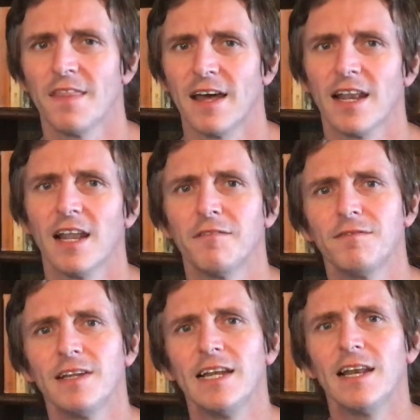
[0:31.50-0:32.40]
That
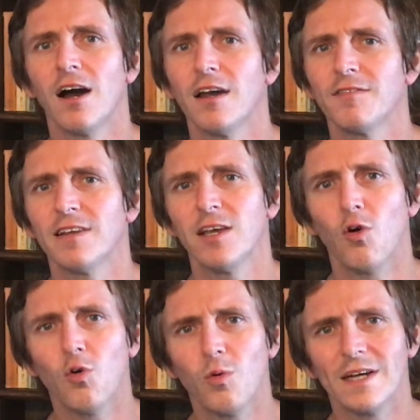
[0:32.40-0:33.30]
lovely, lively,
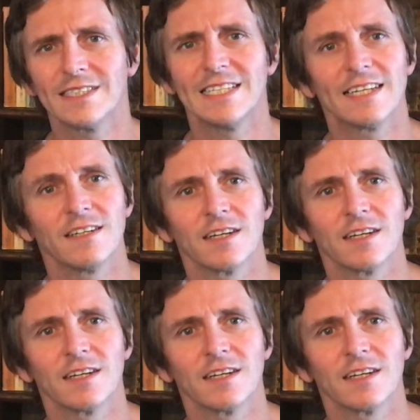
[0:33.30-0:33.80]
always little